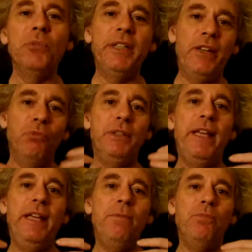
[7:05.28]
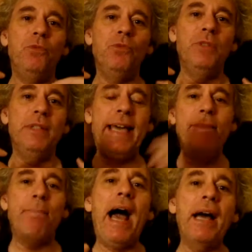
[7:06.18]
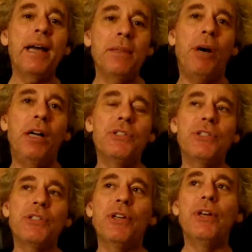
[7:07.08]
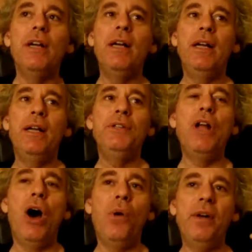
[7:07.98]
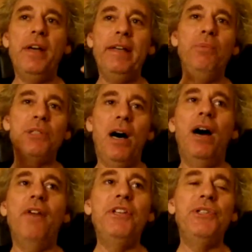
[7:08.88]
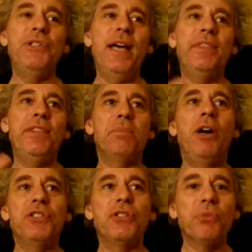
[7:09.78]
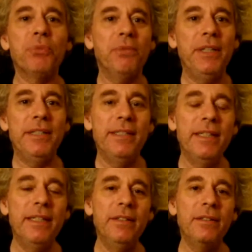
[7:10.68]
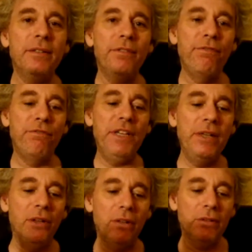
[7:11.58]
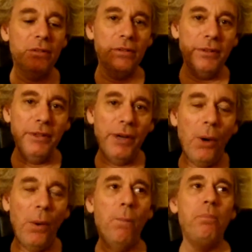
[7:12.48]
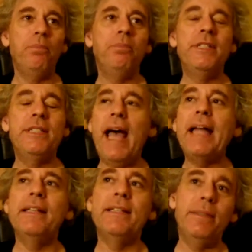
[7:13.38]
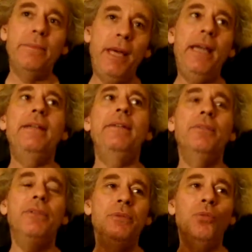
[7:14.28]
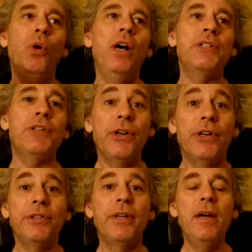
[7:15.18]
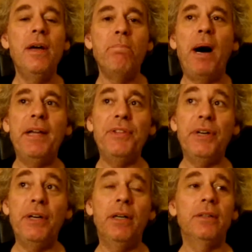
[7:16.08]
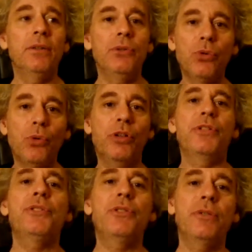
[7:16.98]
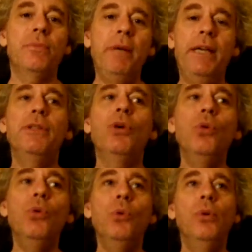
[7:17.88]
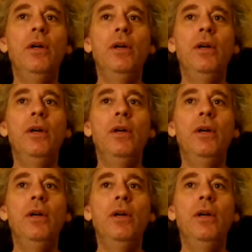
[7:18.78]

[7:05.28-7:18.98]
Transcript: when they when they came back at the monster, you know, it, it was obvious that this monster really really did feel, you know, sadness and pain and, and was hurt by the Norsemen who,